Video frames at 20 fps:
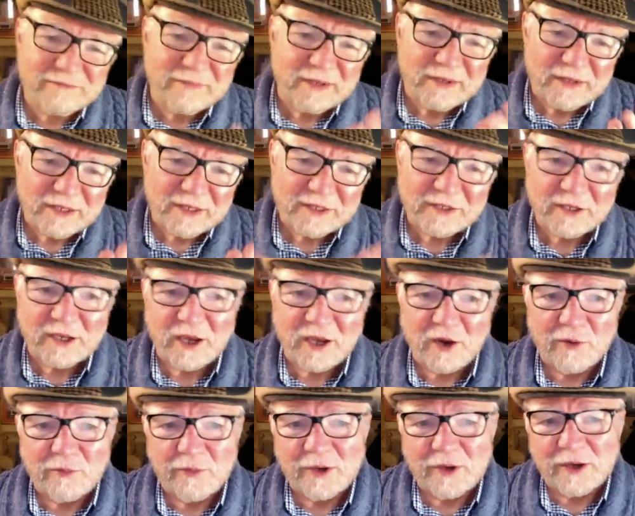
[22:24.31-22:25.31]
unless you
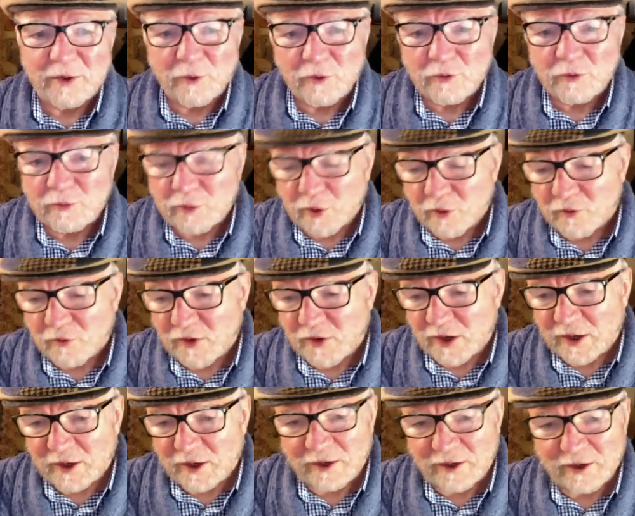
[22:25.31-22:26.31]
count my old
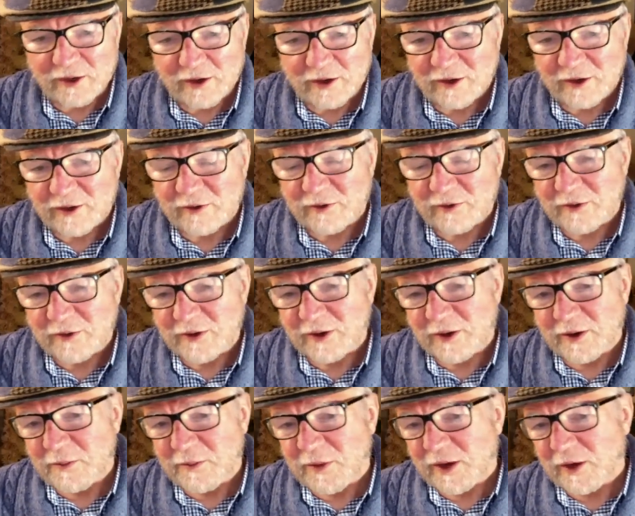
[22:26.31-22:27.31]
Beauvais uh,
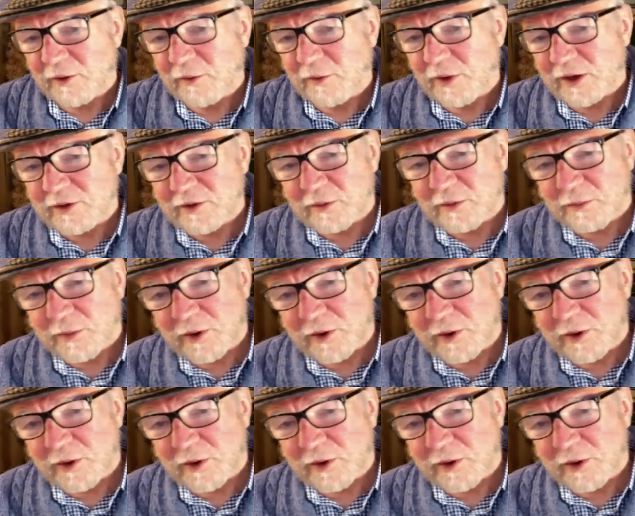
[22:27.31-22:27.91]
uh,